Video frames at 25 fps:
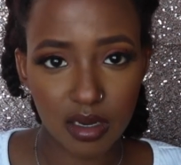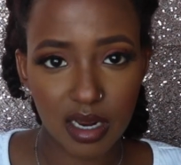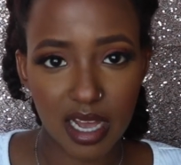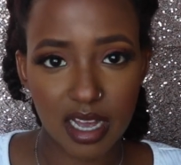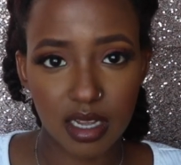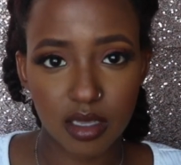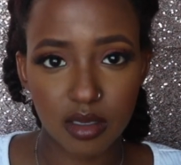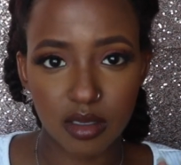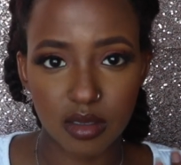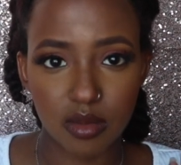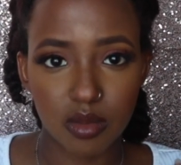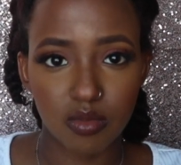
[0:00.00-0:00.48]

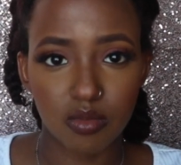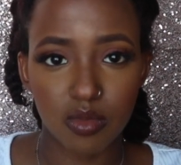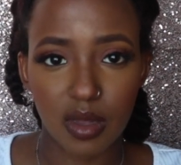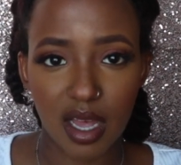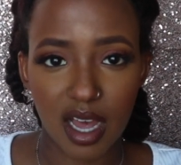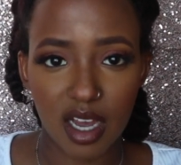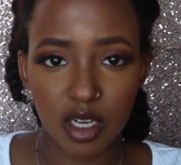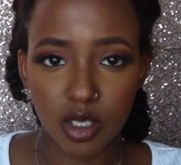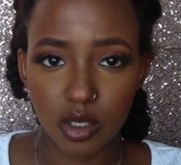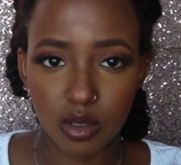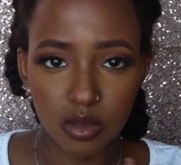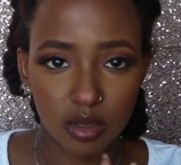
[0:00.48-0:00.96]
like the
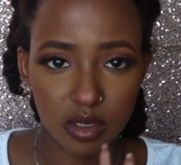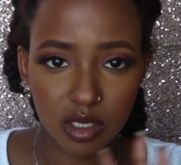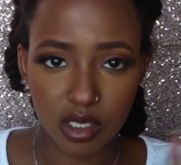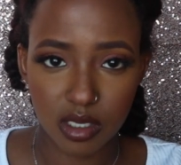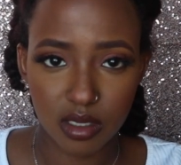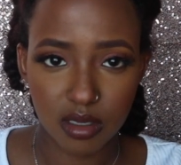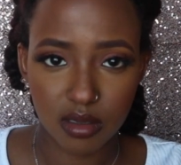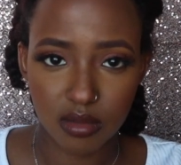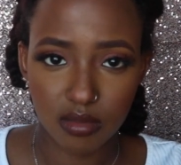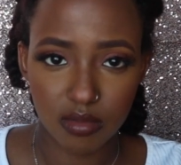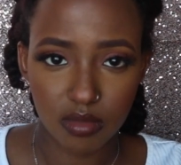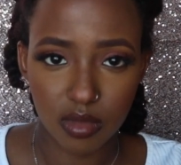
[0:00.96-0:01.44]
actual
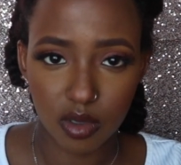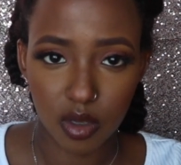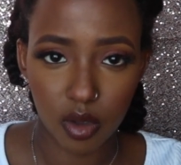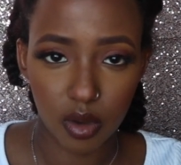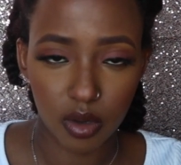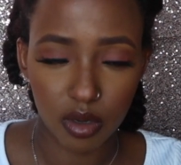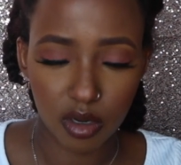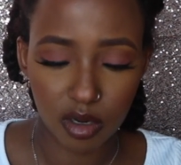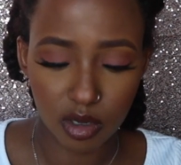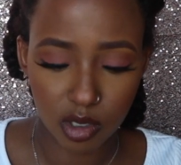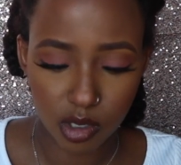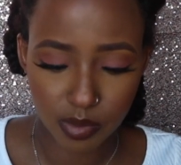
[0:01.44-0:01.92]
just
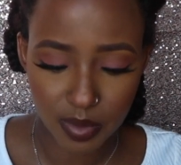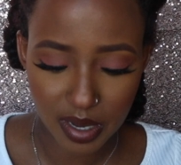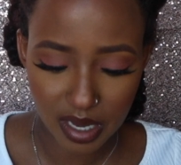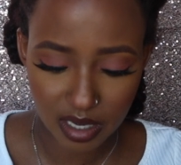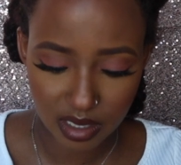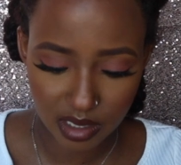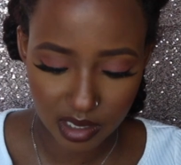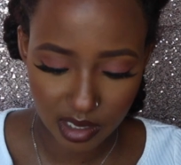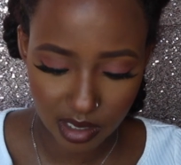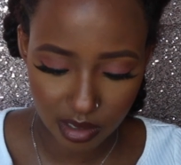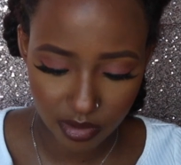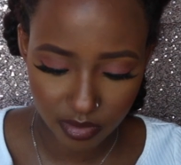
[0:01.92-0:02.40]
coconut oil by
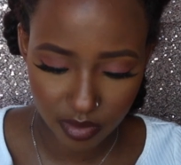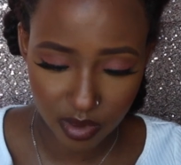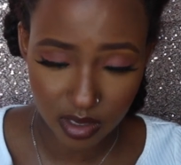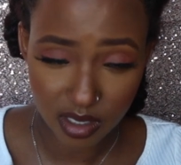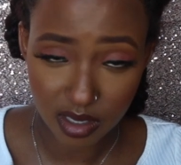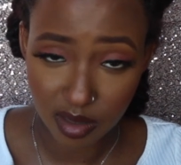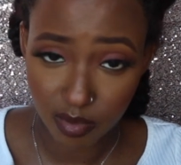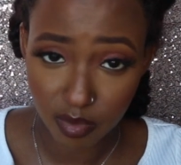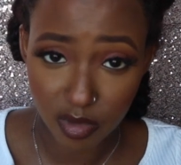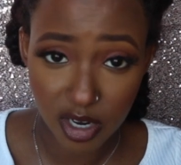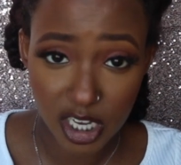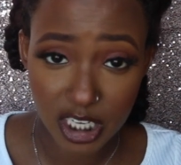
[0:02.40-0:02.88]
itself,
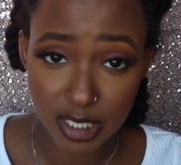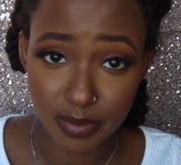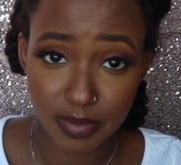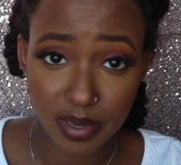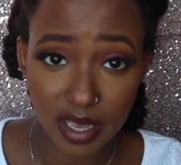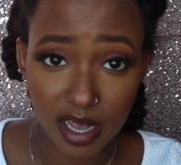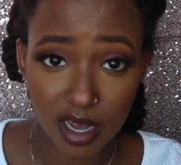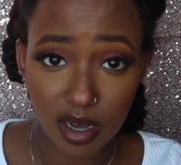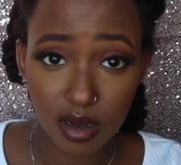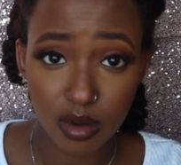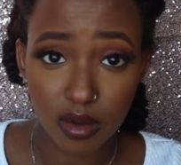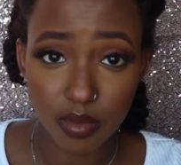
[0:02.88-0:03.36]
because it breaks
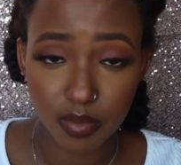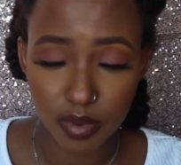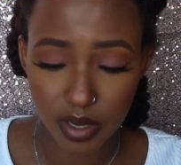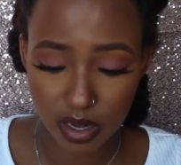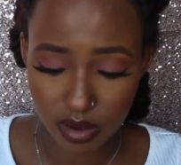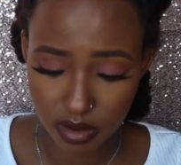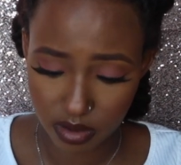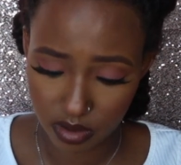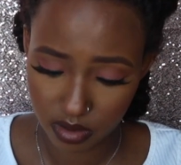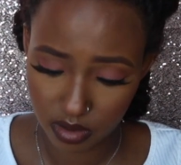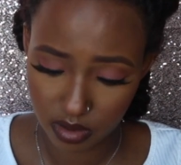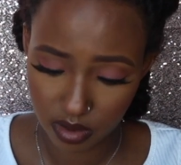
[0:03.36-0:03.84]
me out,
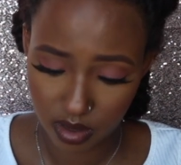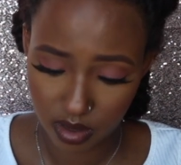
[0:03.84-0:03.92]
but